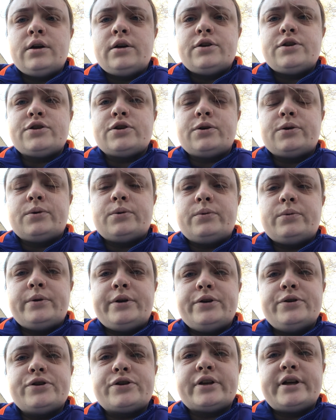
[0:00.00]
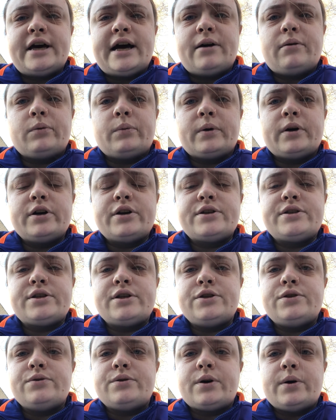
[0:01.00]
so usually how it works
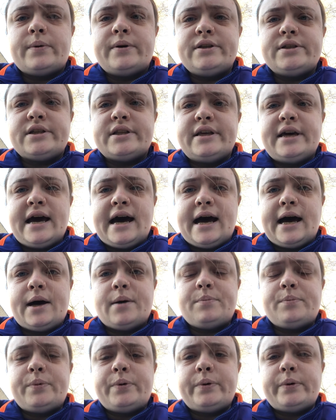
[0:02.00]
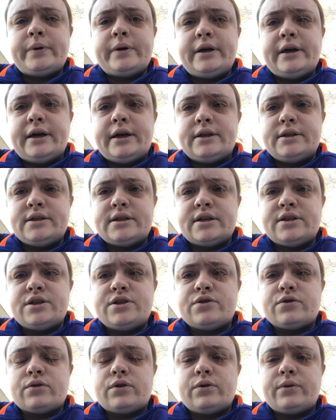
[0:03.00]
is you go into the app, it
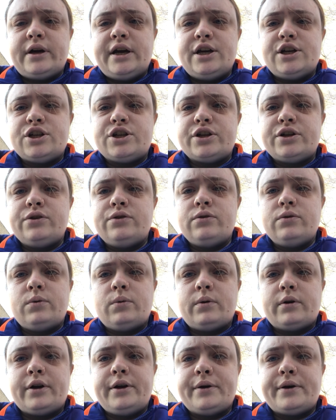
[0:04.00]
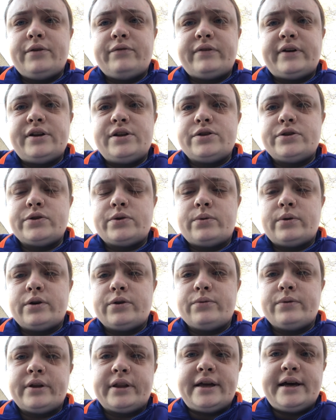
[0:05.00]
senses your location, or you can find a
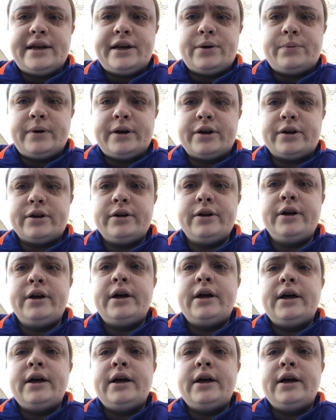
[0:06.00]
store really anywhere,